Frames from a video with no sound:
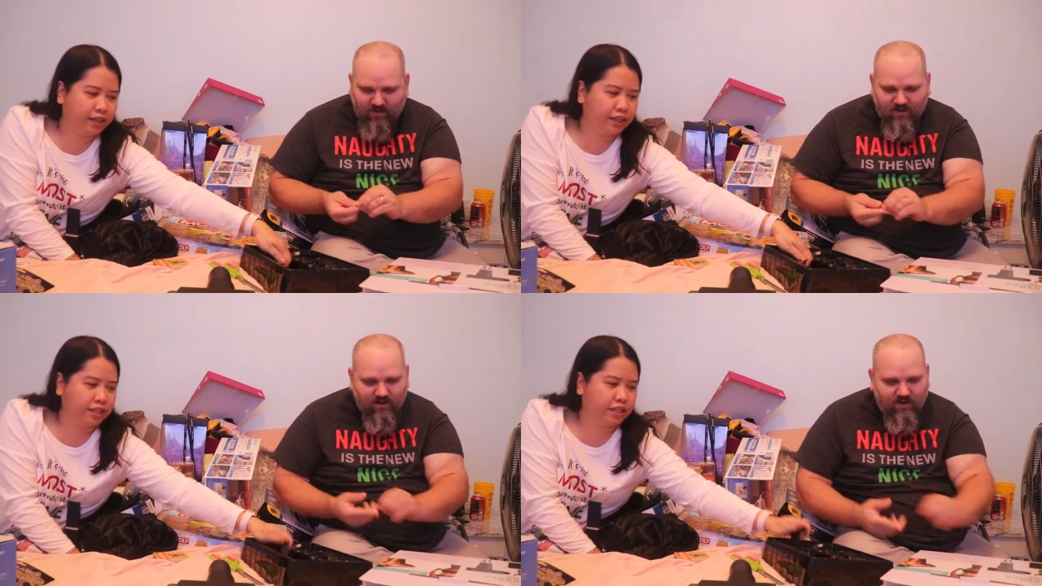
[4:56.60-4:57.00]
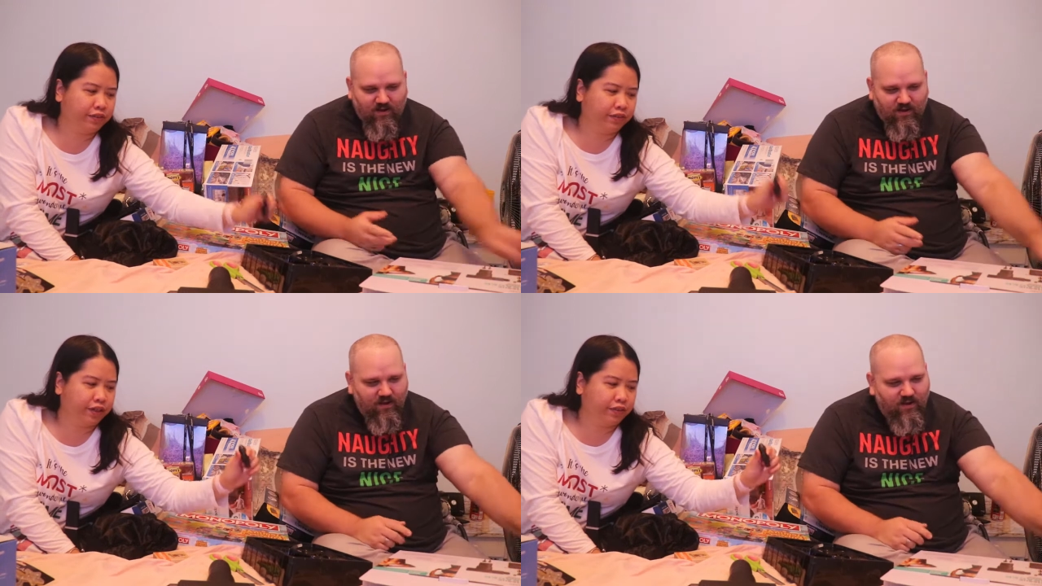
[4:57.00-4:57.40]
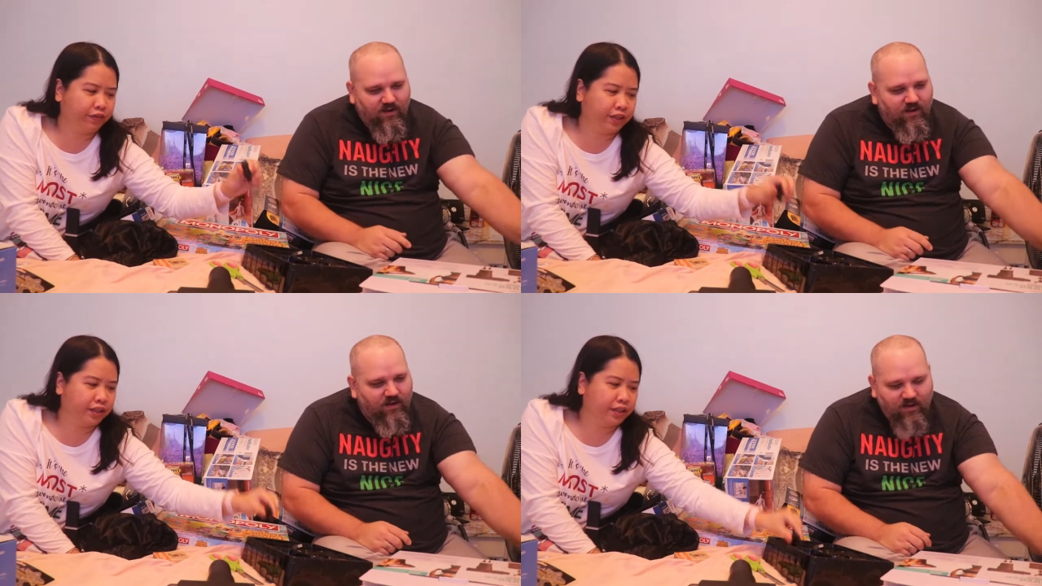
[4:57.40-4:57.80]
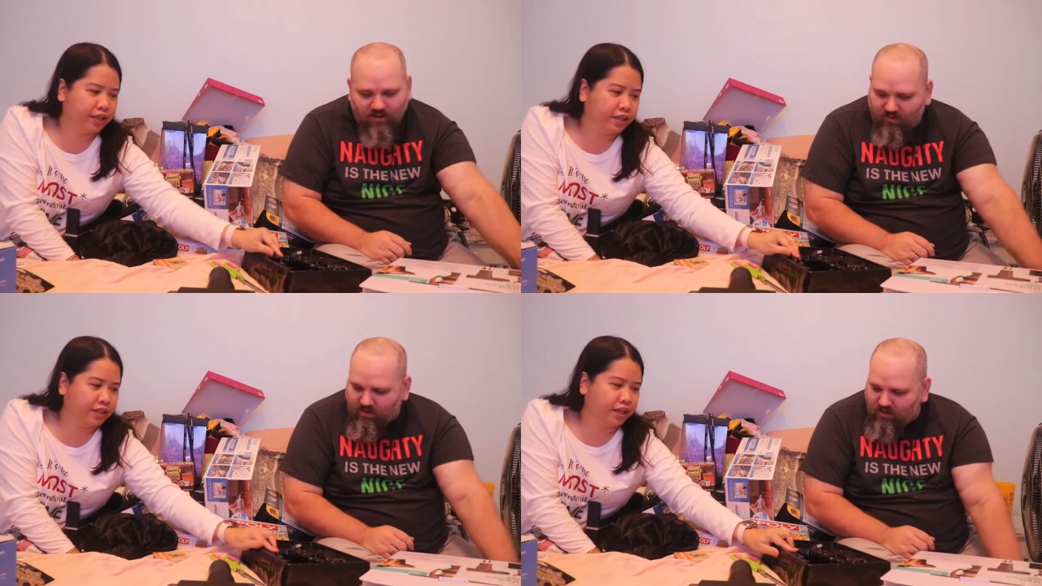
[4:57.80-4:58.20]
Speaker 1: This is for the feet.
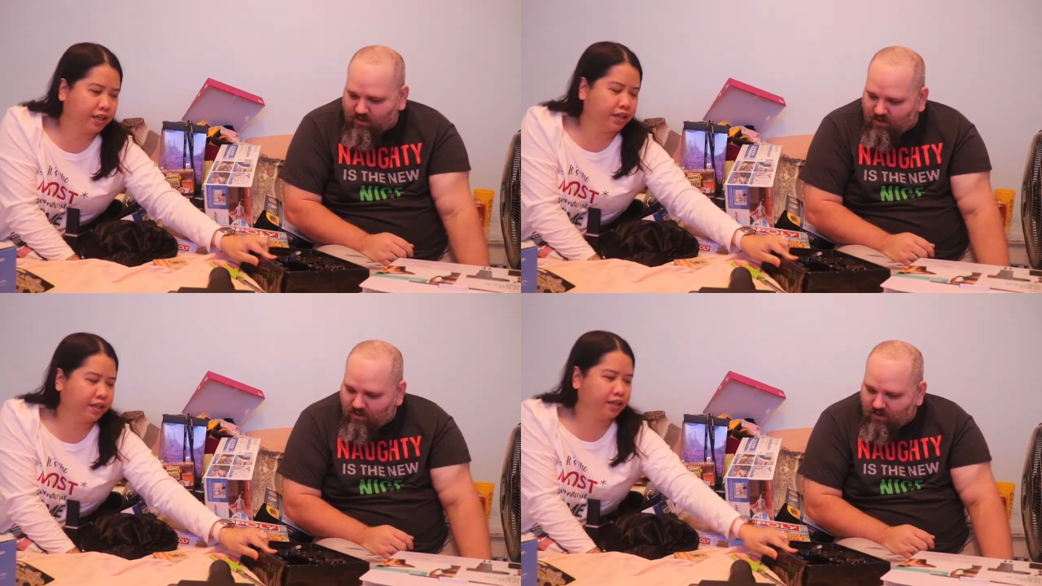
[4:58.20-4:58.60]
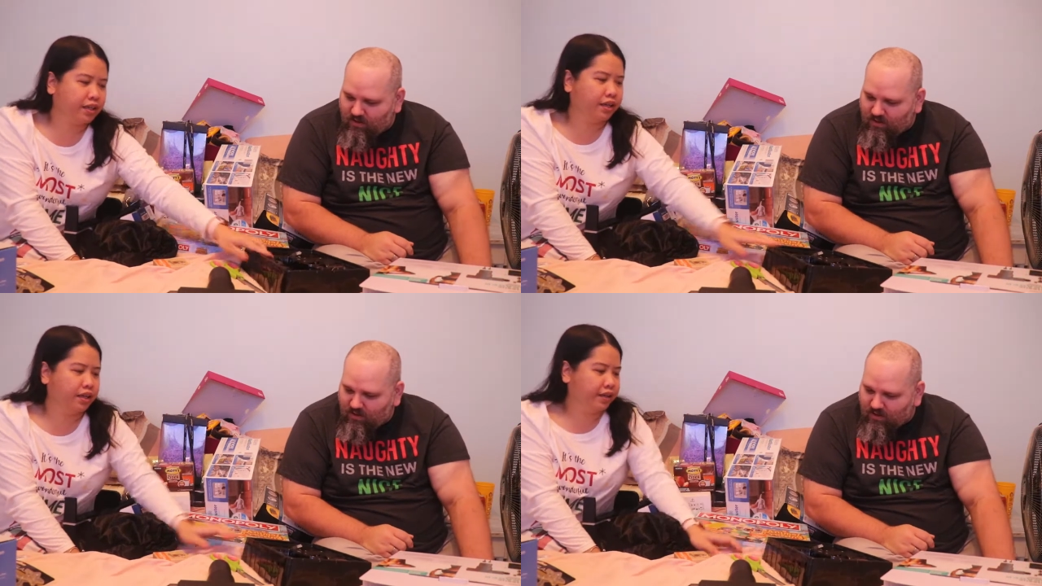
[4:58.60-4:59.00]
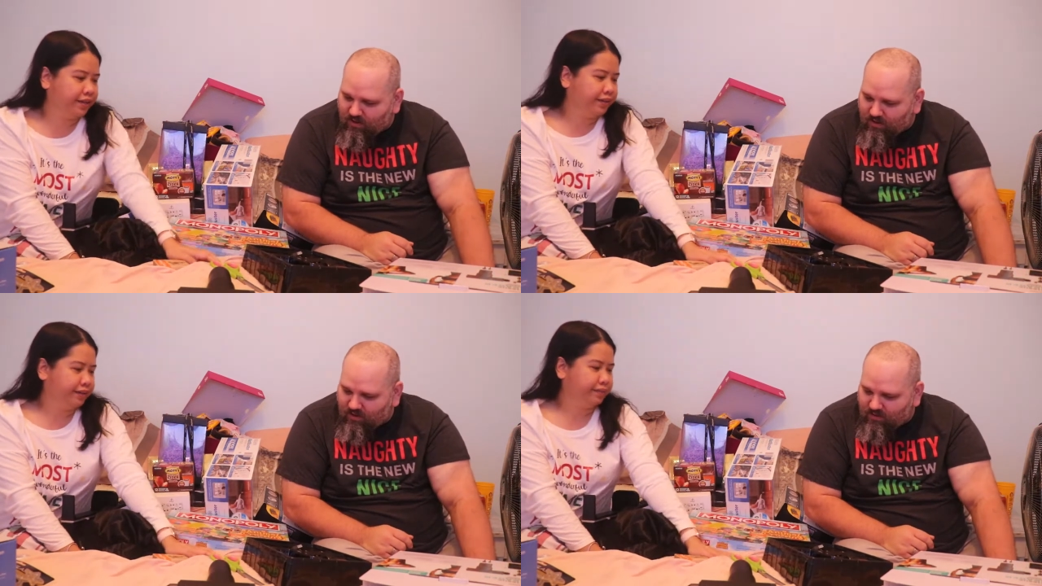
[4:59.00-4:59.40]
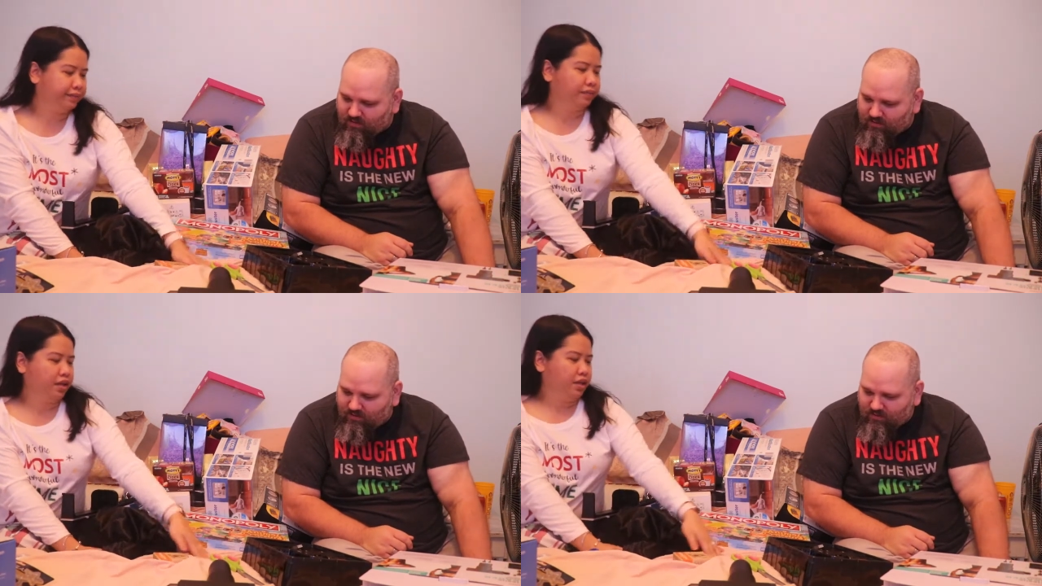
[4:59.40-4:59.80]
Okay. Oh, yeah.
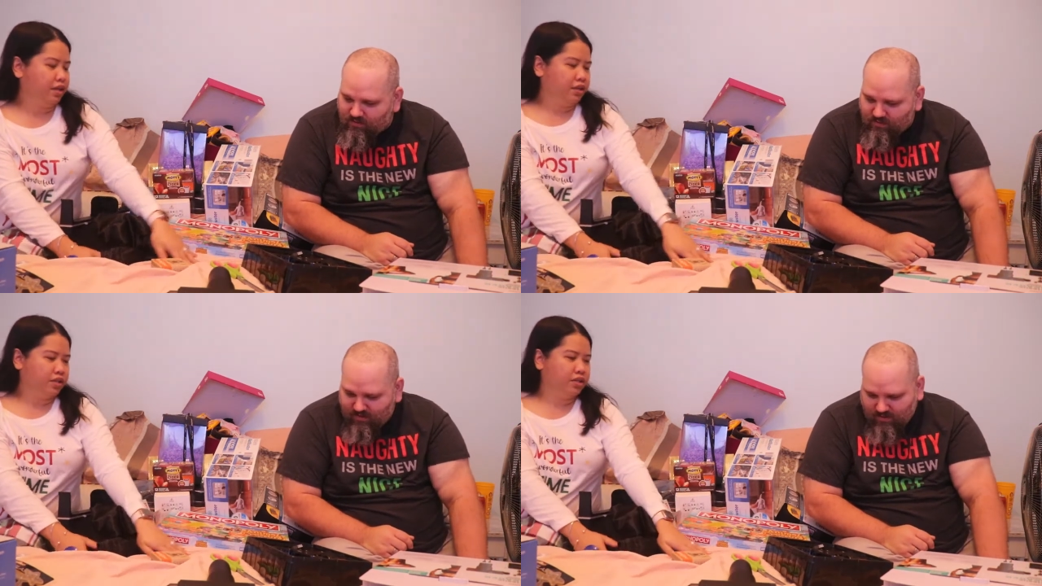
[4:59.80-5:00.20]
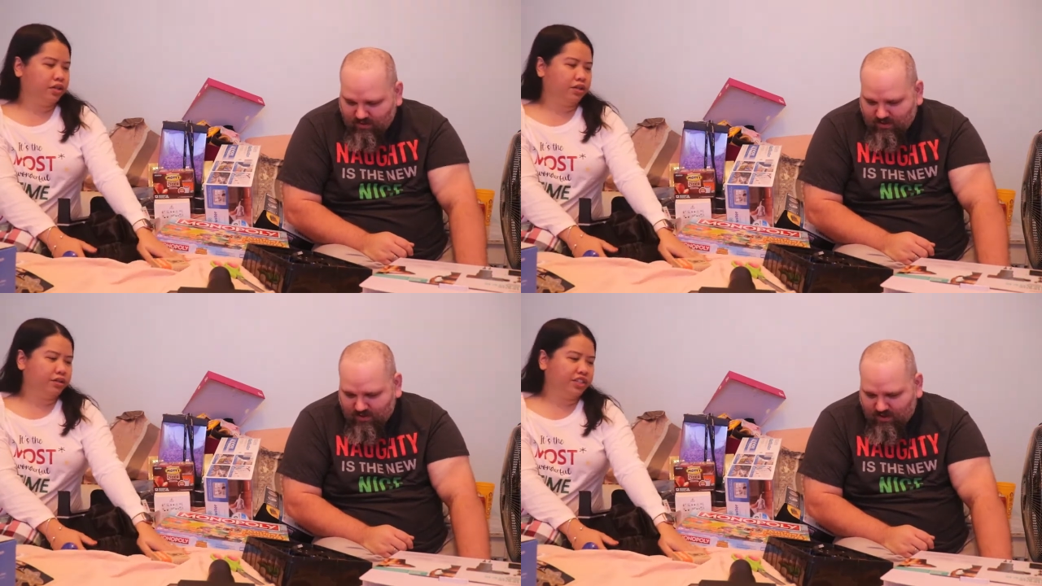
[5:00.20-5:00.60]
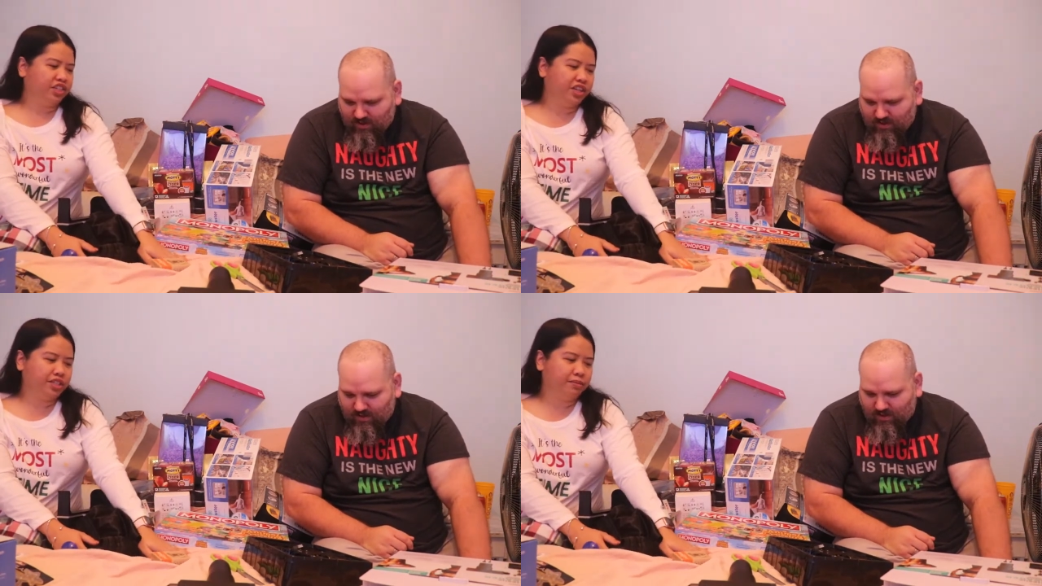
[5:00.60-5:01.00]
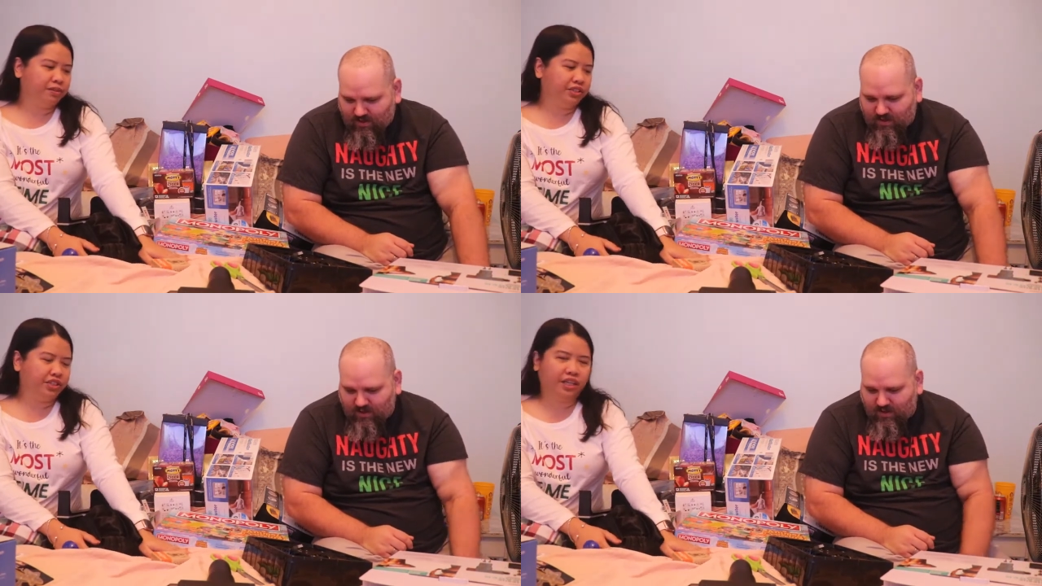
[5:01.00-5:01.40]
So,
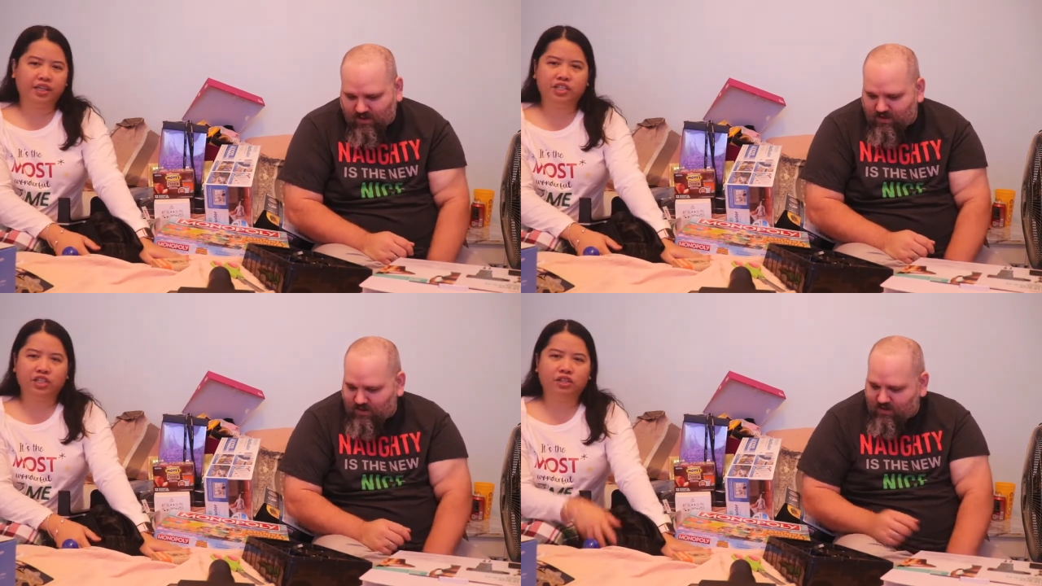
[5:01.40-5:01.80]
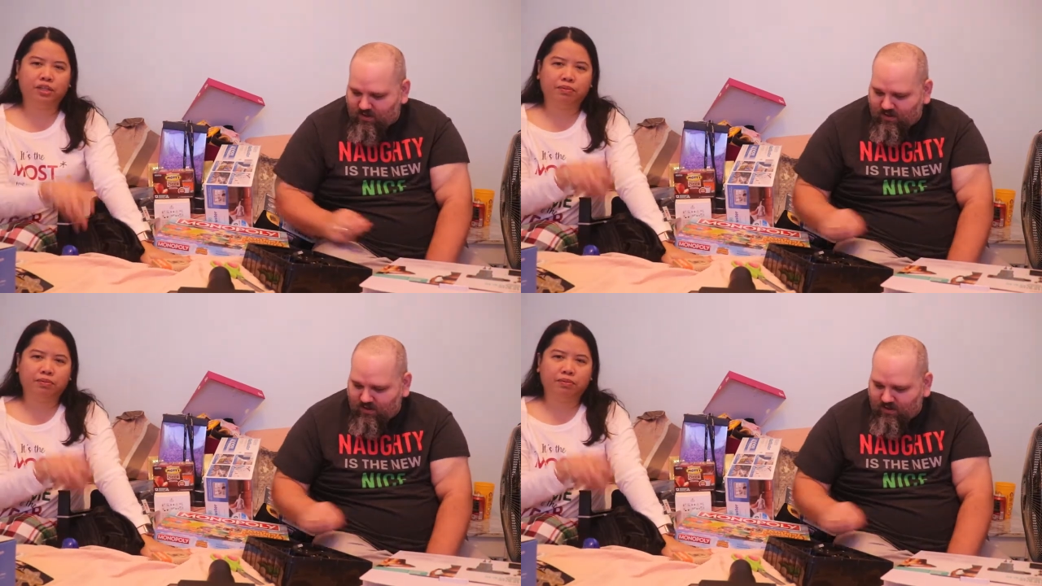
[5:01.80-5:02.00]
rechargeable siya. Hindi siya yung